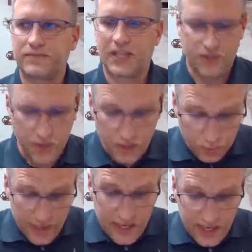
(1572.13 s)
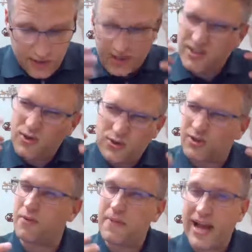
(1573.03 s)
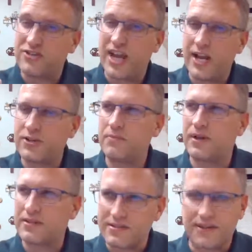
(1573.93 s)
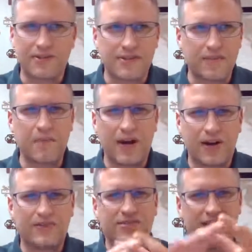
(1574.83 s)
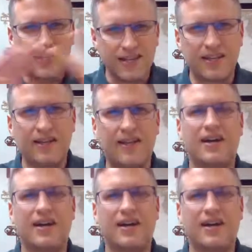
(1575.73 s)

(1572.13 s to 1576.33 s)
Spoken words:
because you can read it and you use your imagination, but there's something about seeing it